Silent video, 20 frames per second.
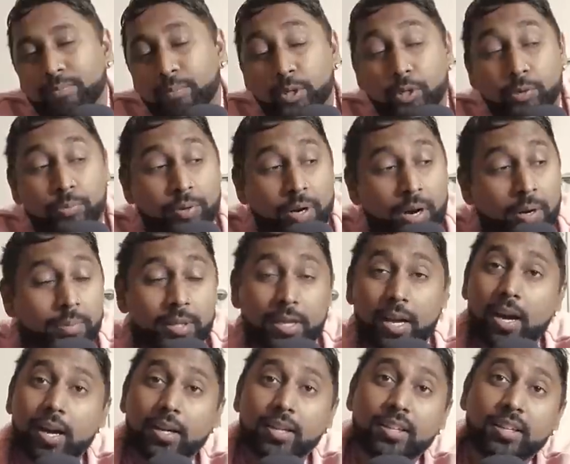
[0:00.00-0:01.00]
But you're probably
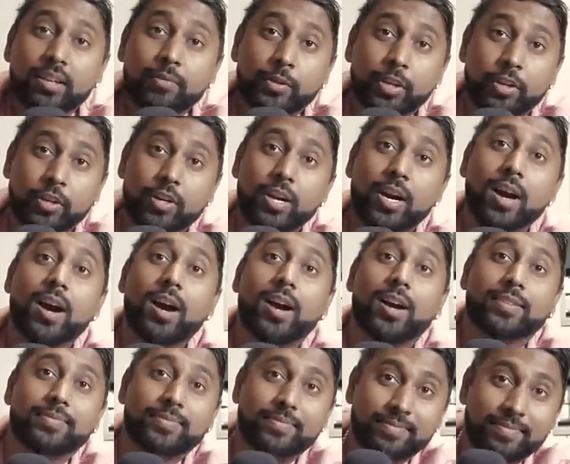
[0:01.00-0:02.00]
on in love with your car,
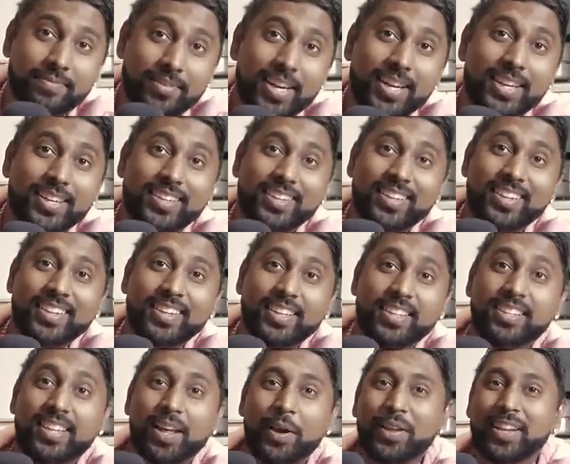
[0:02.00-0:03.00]
right?
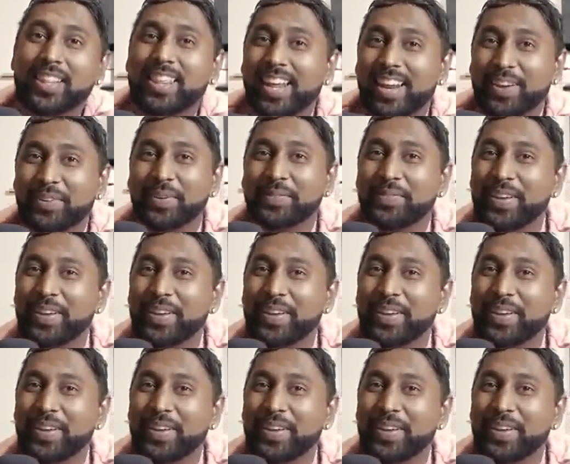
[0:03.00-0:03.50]
Because that would be